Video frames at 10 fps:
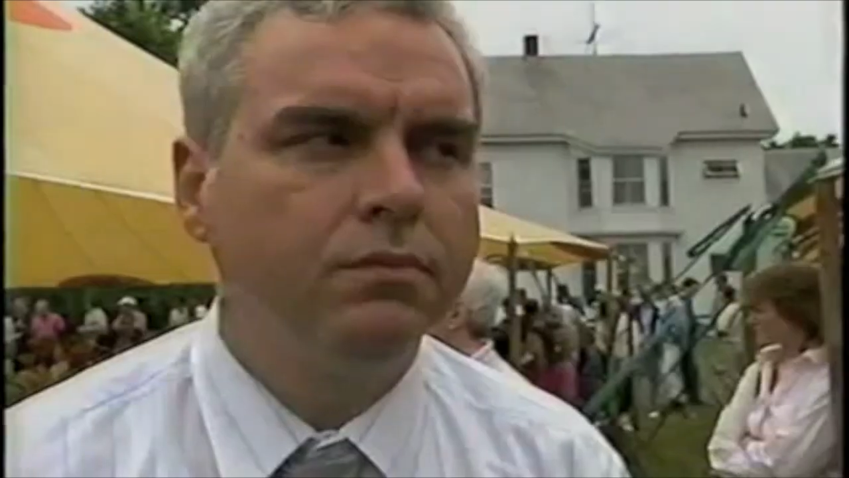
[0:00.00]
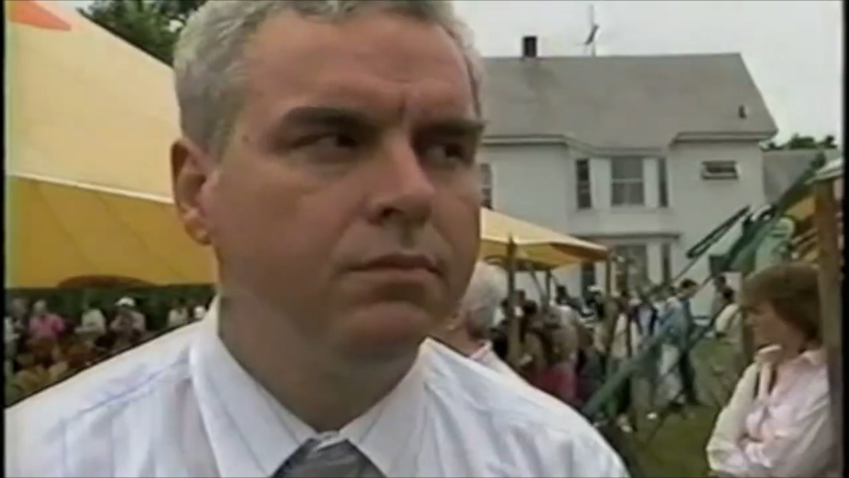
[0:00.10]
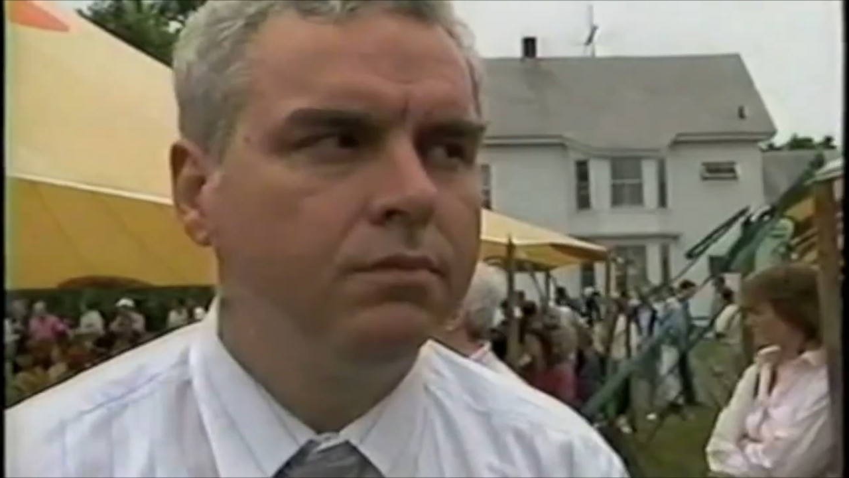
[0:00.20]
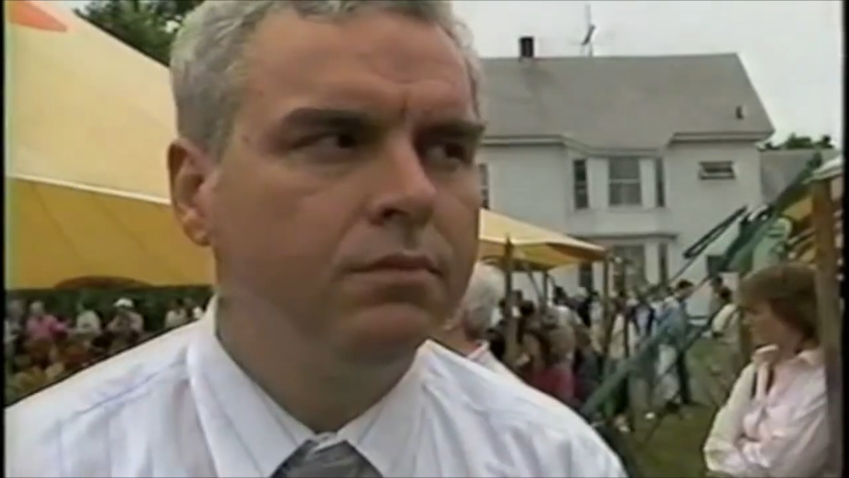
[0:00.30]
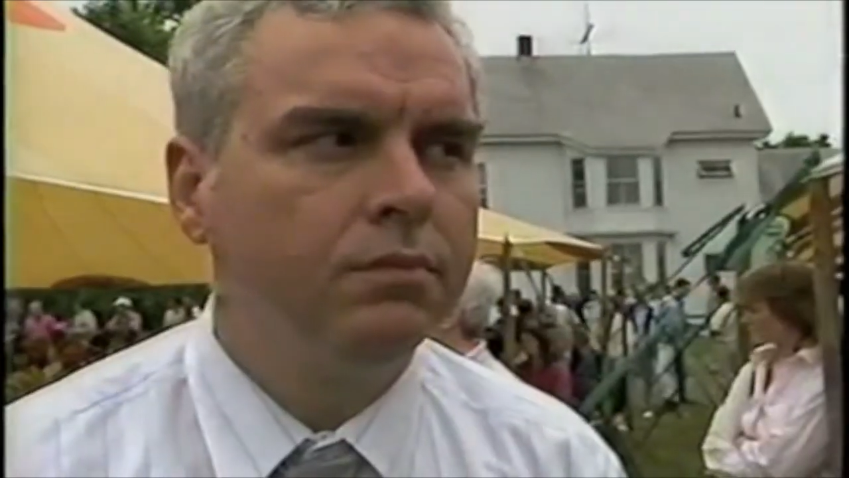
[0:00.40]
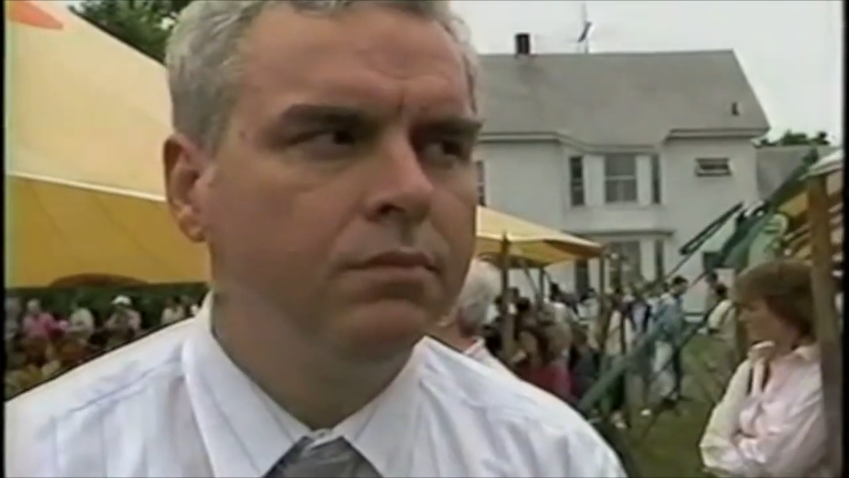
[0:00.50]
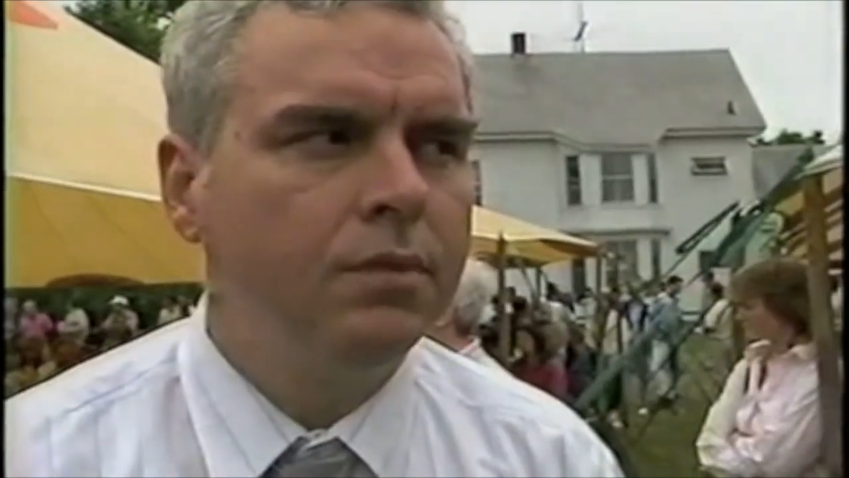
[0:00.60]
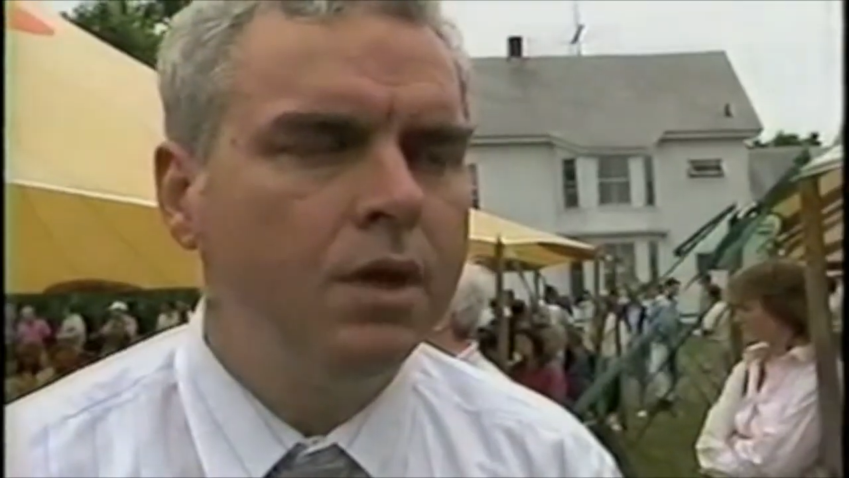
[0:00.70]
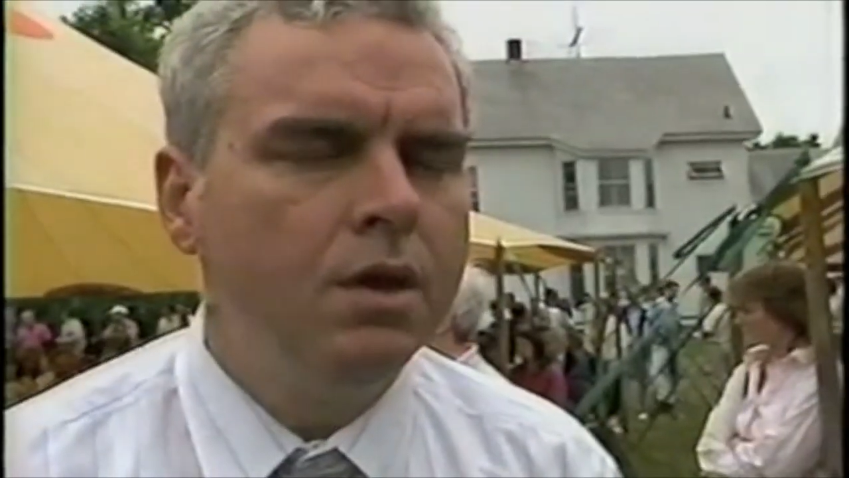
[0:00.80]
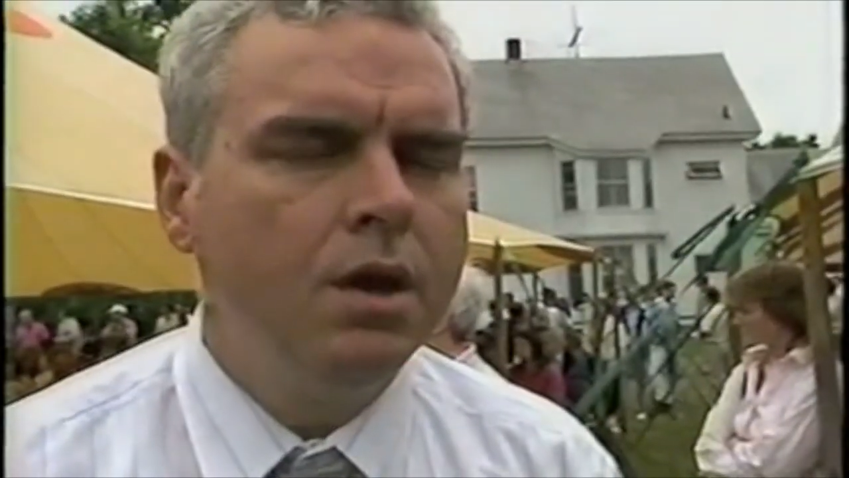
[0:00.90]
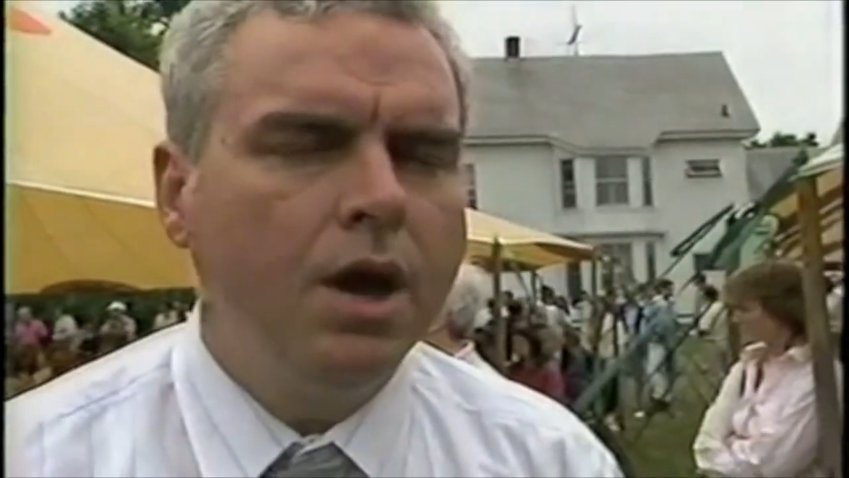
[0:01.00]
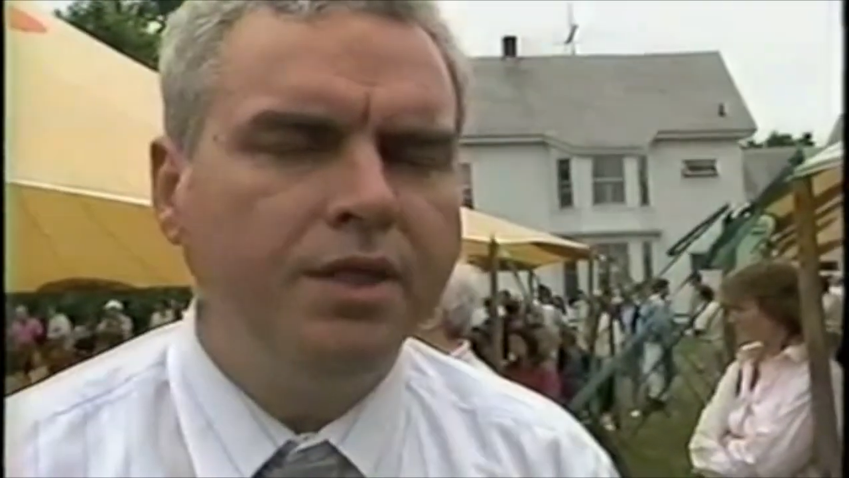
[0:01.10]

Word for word: Meavers explains.